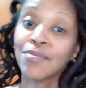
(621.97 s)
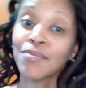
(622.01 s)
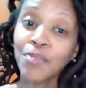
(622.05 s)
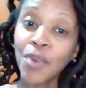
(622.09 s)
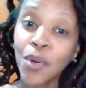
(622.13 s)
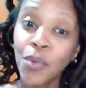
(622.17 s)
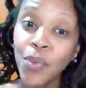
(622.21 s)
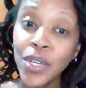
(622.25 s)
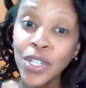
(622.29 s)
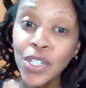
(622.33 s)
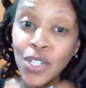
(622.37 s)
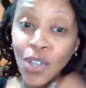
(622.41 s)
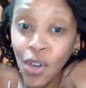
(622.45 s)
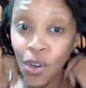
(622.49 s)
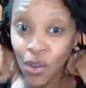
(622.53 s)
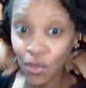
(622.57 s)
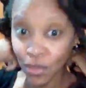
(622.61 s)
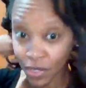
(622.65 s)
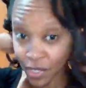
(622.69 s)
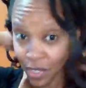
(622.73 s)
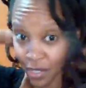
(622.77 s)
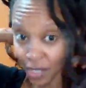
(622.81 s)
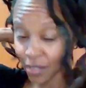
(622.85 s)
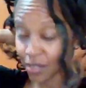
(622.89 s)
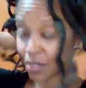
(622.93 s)
but we
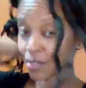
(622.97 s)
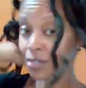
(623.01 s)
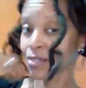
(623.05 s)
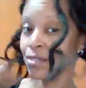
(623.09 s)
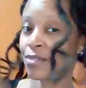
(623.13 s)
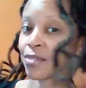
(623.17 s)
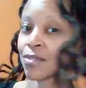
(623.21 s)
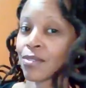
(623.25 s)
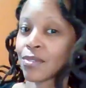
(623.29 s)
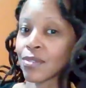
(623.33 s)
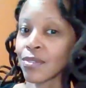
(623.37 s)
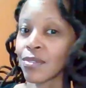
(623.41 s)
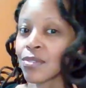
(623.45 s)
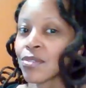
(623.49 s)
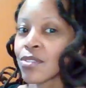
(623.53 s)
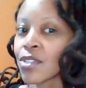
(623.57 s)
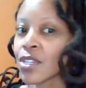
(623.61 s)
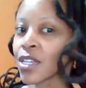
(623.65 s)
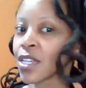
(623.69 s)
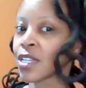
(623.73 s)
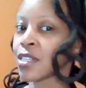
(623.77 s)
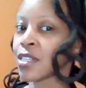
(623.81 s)
don't. Look